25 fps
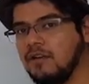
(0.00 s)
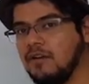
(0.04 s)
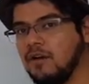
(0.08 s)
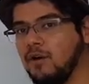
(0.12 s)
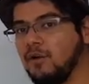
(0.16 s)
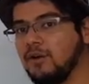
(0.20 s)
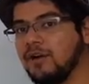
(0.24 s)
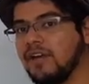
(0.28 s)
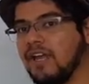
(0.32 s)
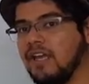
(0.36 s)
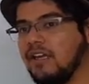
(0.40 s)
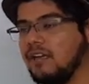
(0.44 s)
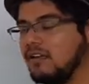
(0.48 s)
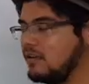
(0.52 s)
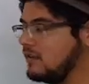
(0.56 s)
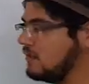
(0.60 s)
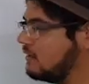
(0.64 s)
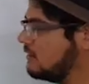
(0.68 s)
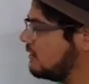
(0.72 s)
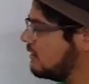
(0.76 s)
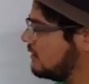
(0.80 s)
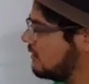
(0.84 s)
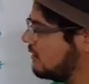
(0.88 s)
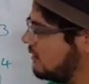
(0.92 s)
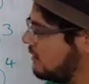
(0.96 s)
Okay?
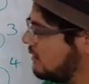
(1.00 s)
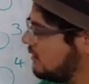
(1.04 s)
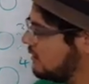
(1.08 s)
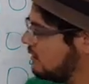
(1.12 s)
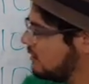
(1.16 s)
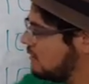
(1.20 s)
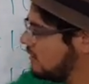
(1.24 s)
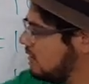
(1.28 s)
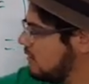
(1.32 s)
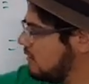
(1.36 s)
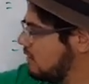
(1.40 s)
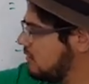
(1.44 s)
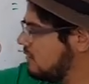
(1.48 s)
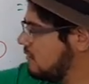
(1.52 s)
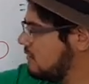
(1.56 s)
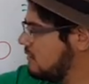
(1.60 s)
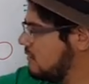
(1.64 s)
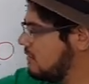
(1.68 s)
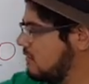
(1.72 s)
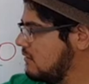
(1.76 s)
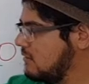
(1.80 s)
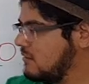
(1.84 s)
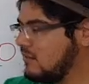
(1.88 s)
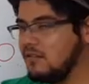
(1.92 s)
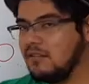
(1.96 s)

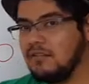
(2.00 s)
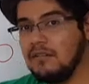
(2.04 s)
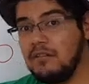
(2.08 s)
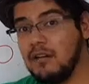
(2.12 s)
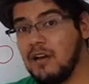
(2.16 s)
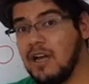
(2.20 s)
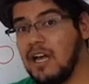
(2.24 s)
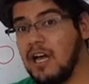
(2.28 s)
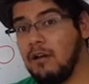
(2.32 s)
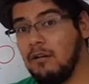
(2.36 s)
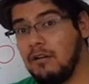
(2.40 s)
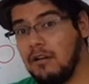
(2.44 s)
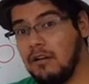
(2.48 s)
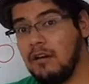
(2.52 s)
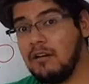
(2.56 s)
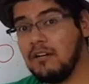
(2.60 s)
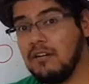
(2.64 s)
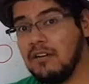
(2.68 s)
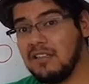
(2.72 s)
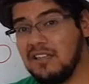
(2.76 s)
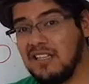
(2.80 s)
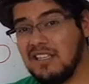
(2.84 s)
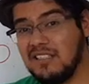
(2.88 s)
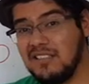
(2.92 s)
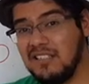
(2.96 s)
Look how
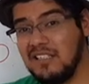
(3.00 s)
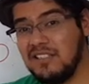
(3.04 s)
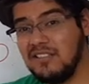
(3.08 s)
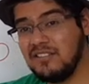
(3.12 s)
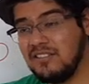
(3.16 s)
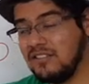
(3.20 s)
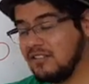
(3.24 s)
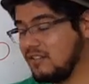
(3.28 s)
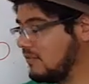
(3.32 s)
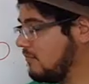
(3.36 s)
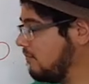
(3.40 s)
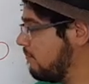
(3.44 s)
long this is.